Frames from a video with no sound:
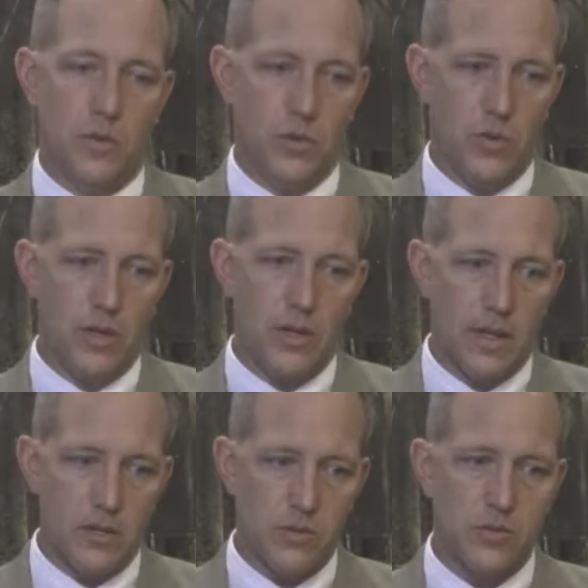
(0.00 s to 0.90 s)
do the
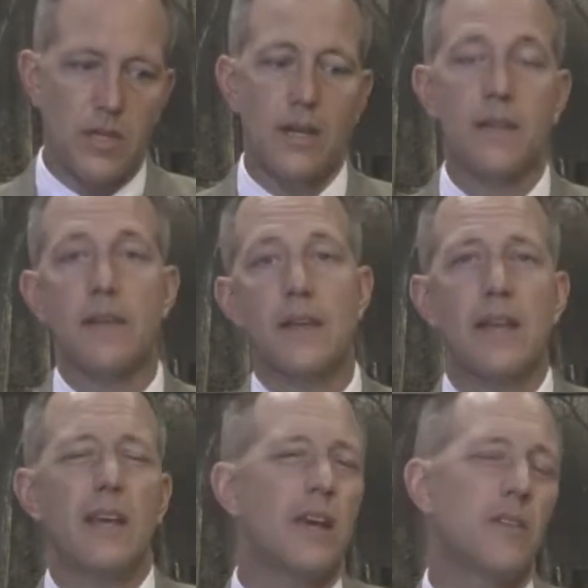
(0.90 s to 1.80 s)
contextual setting, then
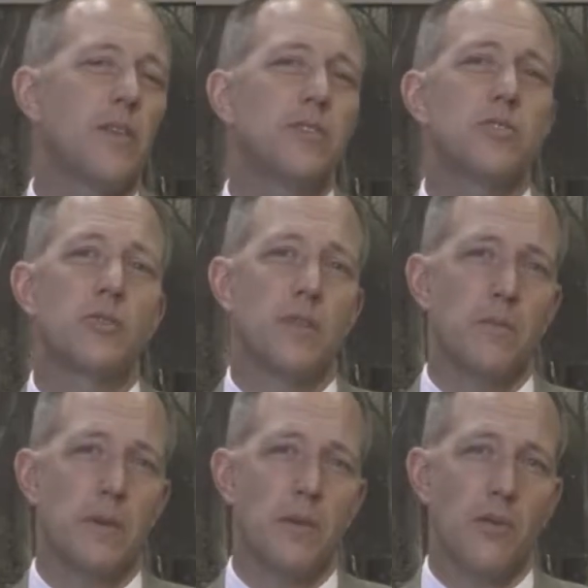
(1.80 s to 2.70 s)
any kind of history that
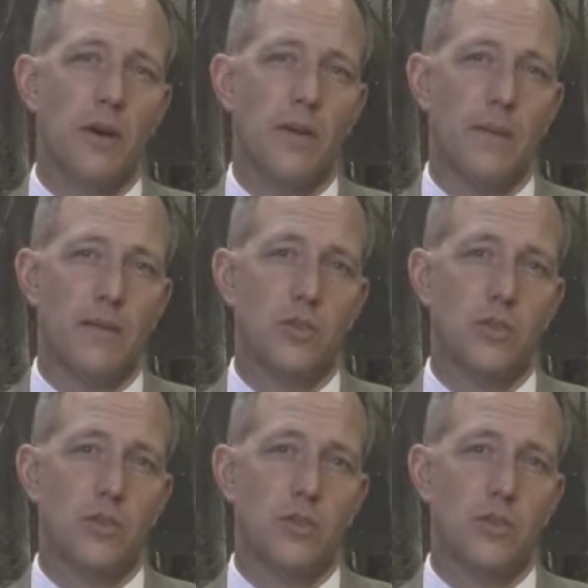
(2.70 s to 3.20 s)
may be around that.